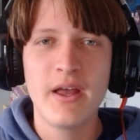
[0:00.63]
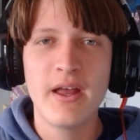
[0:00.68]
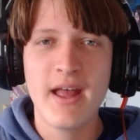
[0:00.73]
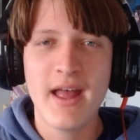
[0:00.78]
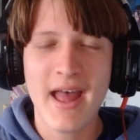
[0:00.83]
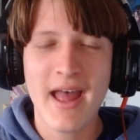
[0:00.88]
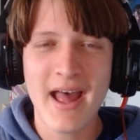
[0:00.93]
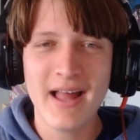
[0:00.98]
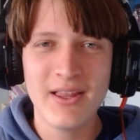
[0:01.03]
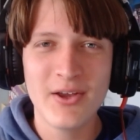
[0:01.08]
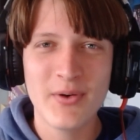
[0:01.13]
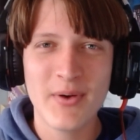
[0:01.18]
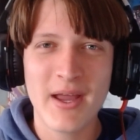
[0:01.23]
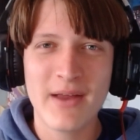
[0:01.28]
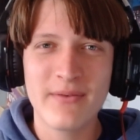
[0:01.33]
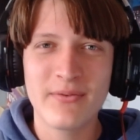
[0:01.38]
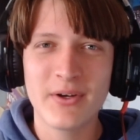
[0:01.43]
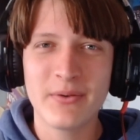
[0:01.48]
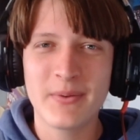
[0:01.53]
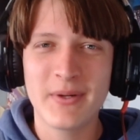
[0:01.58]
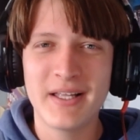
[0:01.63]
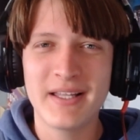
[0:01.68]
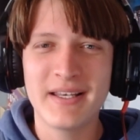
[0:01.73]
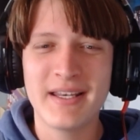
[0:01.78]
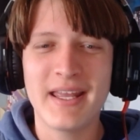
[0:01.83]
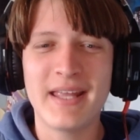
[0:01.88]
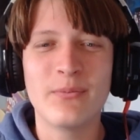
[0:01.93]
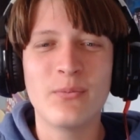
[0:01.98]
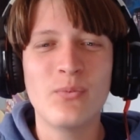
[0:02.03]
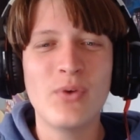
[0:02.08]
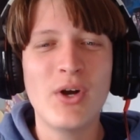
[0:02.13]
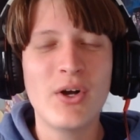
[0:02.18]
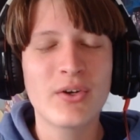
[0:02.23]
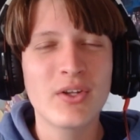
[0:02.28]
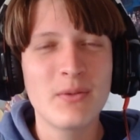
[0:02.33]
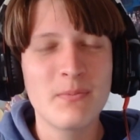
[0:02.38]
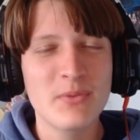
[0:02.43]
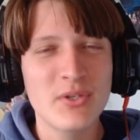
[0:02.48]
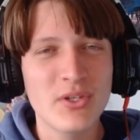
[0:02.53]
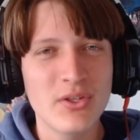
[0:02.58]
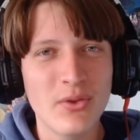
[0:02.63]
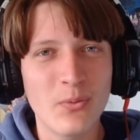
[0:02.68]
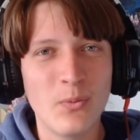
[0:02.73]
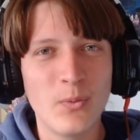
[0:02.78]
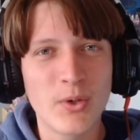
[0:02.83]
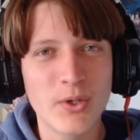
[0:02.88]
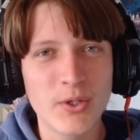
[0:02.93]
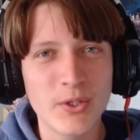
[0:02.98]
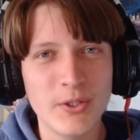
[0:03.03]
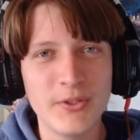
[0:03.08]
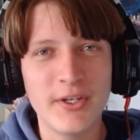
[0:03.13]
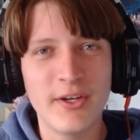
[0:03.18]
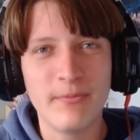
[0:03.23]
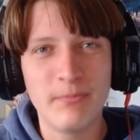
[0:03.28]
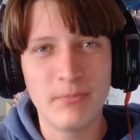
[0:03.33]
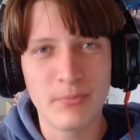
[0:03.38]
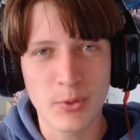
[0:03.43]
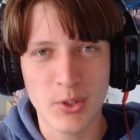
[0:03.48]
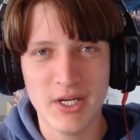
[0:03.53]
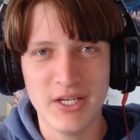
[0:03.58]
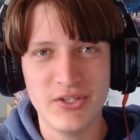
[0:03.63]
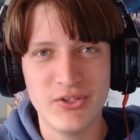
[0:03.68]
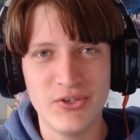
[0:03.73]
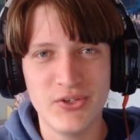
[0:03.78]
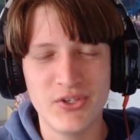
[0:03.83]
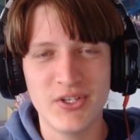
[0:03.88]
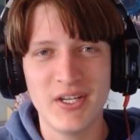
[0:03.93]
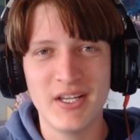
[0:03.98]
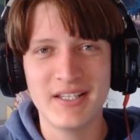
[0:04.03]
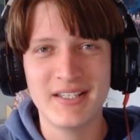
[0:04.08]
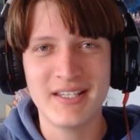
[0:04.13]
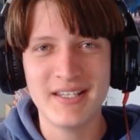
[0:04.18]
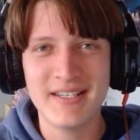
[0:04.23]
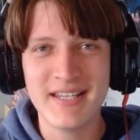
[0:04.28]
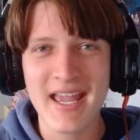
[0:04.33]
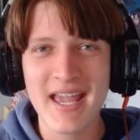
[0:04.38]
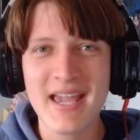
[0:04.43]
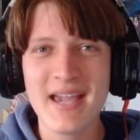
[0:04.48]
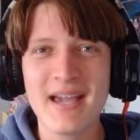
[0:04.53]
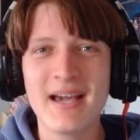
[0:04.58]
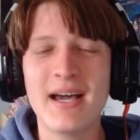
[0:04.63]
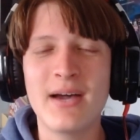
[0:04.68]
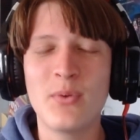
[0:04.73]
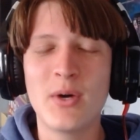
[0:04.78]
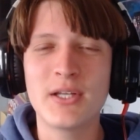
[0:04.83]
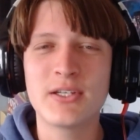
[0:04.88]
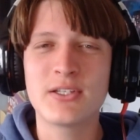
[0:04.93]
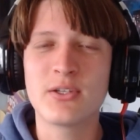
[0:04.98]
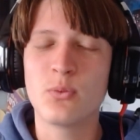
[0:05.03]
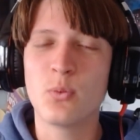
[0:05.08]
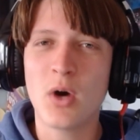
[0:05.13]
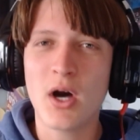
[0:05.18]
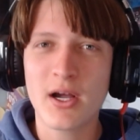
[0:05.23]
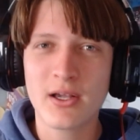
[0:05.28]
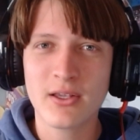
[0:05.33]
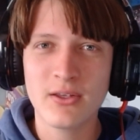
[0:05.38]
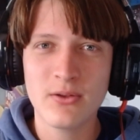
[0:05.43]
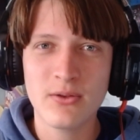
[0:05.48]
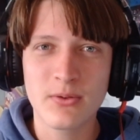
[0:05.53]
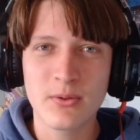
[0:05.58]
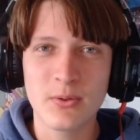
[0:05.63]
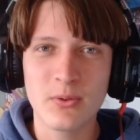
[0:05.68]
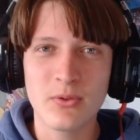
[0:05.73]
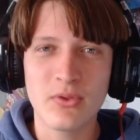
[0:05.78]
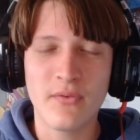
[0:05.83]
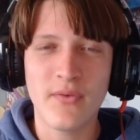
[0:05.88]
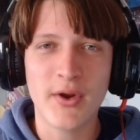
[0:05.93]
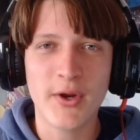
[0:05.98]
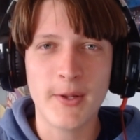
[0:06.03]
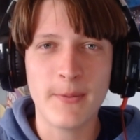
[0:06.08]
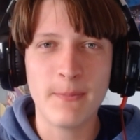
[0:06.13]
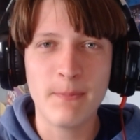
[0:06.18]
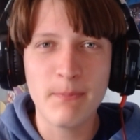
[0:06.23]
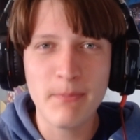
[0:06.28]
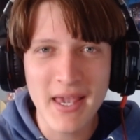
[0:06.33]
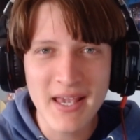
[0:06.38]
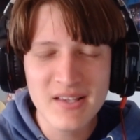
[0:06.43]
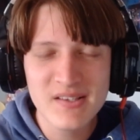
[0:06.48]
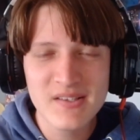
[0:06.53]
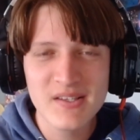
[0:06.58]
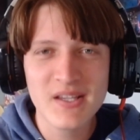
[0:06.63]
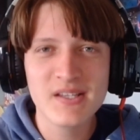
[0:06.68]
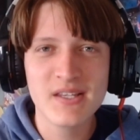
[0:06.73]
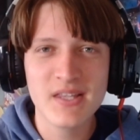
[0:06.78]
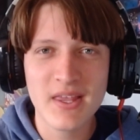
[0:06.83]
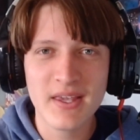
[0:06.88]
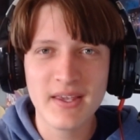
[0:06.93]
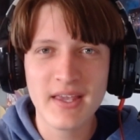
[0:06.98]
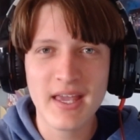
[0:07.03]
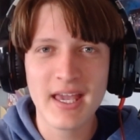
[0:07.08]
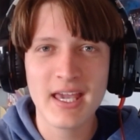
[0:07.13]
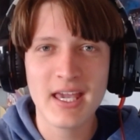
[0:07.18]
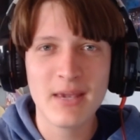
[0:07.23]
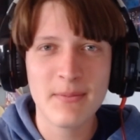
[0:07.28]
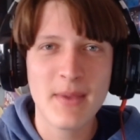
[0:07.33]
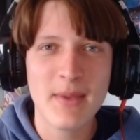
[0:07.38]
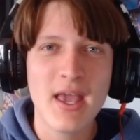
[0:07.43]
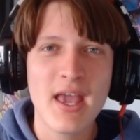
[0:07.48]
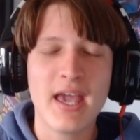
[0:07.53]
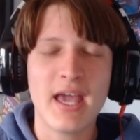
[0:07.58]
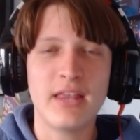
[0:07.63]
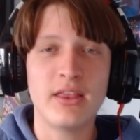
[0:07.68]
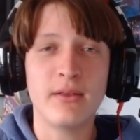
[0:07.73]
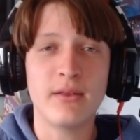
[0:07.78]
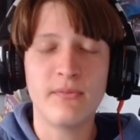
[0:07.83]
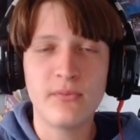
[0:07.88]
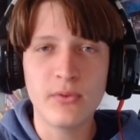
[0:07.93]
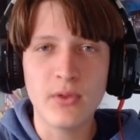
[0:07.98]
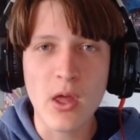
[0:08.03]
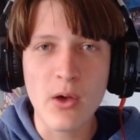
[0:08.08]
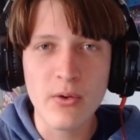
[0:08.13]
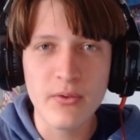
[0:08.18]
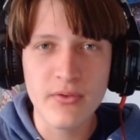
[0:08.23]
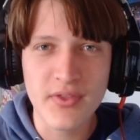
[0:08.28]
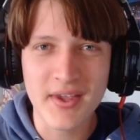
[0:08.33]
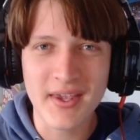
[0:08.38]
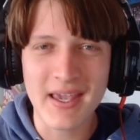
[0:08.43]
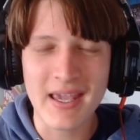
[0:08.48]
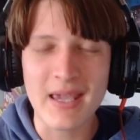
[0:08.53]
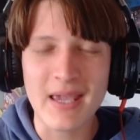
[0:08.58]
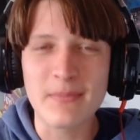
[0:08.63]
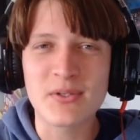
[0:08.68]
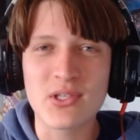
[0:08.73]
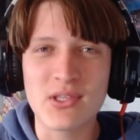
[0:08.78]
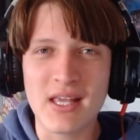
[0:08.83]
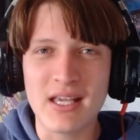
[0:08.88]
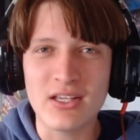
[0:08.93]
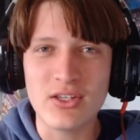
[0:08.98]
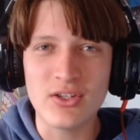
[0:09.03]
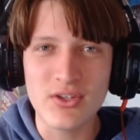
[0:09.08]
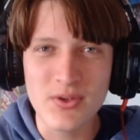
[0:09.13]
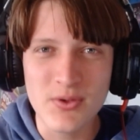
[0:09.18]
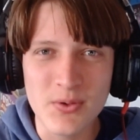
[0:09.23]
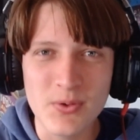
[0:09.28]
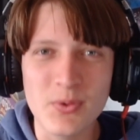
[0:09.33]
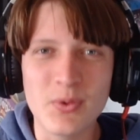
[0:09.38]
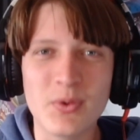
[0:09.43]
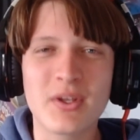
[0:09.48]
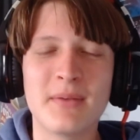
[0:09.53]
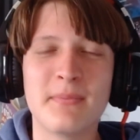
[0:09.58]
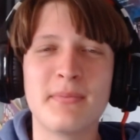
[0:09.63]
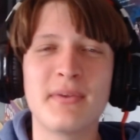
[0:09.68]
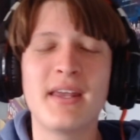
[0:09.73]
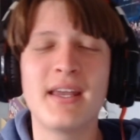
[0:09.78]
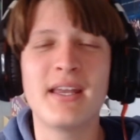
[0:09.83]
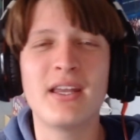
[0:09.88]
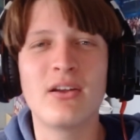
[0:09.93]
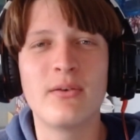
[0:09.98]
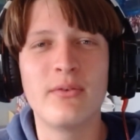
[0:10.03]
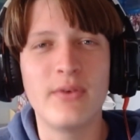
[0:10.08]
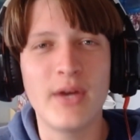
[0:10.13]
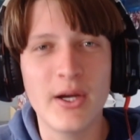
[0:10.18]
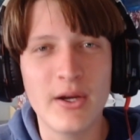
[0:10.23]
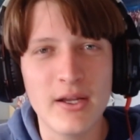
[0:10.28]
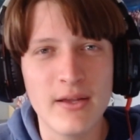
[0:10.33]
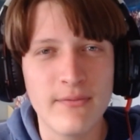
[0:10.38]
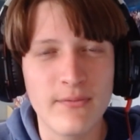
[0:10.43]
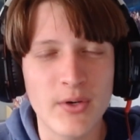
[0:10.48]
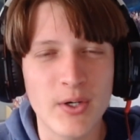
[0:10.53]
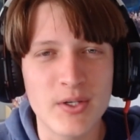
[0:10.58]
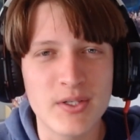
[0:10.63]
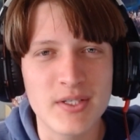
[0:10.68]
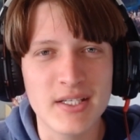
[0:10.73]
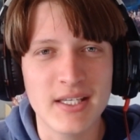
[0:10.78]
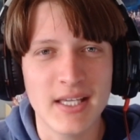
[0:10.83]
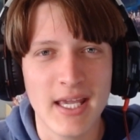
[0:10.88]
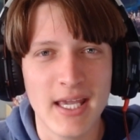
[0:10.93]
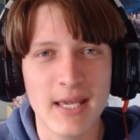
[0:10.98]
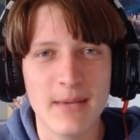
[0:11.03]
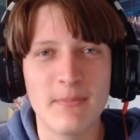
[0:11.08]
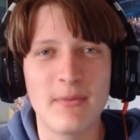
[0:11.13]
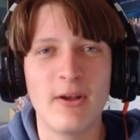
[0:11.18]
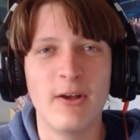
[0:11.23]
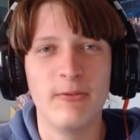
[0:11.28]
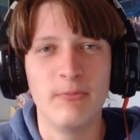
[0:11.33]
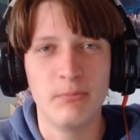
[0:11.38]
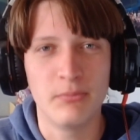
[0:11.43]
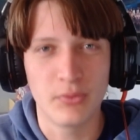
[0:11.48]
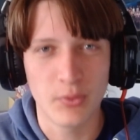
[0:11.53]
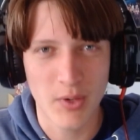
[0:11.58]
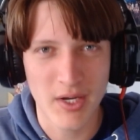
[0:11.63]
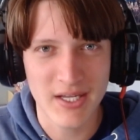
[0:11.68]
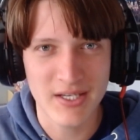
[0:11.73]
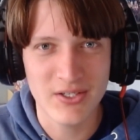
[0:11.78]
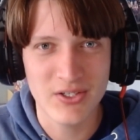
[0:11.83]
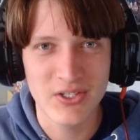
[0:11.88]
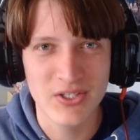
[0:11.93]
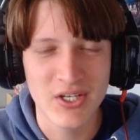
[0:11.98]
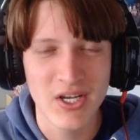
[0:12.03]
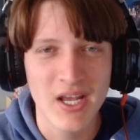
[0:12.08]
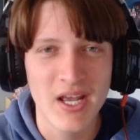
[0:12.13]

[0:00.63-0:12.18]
Hello everyone and welcome to the world of Bridge. Today I want to walk you through the very basics of the game and the flow of the game so that you can play your very first game of Bridge.